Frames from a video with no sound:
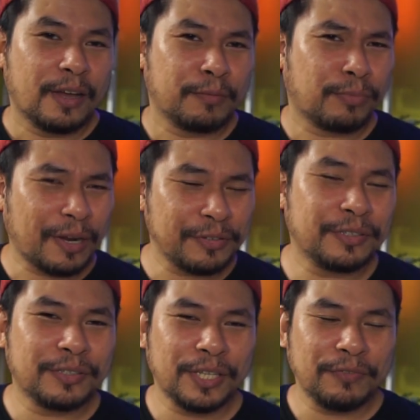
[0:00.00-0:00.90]
Browsing
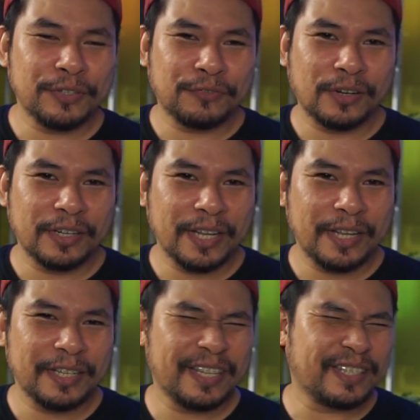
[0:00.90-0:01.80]
the TV's front
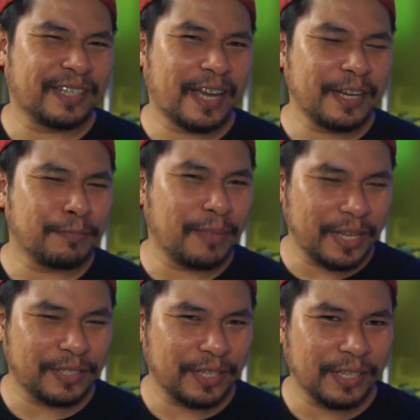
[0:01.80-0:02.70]
end is kind of
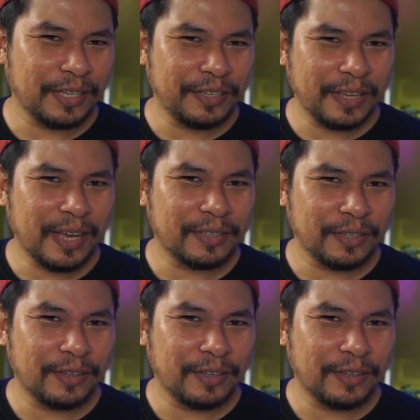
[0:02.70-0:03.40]
basic yet